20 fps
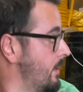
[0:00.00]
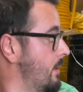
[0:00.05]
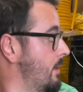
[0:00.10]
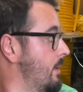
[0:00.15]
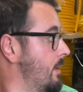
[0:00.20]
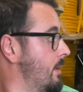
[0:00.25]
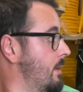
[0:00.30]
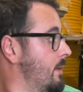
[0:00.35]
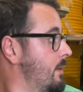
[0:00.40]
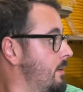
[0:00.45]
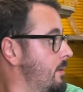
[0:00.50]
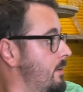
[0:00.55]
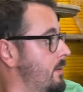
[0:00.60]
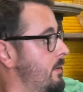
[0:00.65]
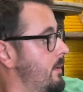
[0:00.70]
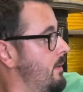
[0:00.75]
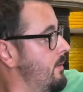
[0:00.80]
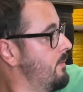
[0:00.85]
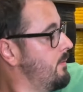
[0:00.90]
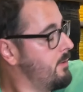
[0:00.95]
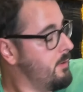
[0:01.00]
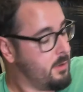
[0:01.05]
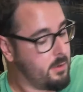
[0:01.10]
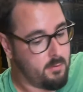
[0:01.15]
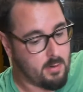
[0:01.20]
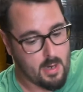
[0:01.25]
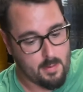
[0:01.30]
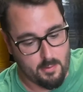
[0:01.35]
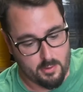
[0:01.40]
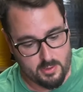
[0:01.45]
and we're going to
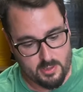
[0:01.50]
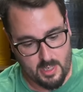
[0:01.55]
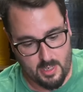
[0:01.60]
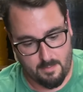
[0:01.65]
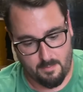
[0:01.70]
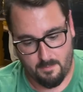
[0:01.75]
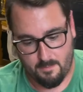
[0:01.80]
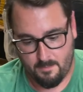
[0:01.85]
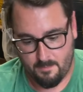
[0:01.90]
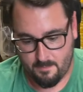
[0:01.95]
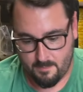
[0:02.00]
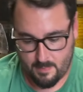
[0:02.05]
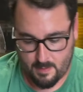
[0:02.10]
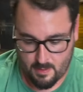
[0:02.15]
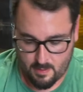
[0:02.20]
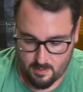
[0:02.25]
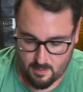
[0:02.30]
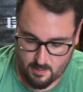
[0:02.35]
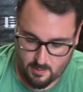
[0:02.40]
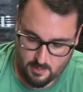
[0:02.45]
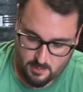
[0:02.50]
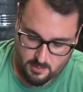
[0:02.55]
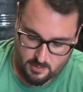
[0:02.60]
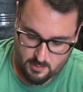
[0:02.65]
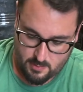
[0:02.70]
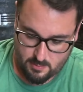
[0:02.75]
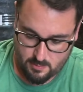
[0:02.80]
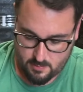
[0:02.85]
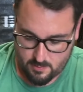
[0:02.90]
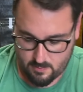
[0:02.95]
grab our tape.
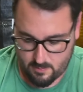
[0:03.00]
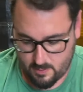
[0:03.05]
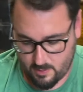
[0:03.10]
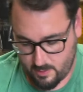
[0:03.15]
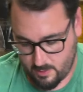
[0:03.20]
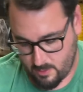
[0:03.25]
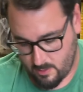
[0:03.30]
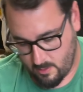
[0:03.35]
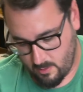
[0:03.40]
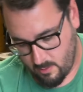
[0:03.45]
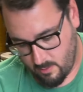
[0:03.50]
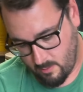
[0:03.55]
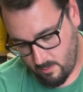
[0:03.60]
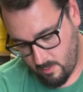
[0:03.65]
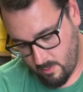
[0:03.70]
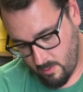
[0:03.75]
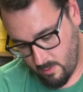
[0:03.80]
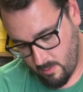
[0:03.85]
So what I like to do,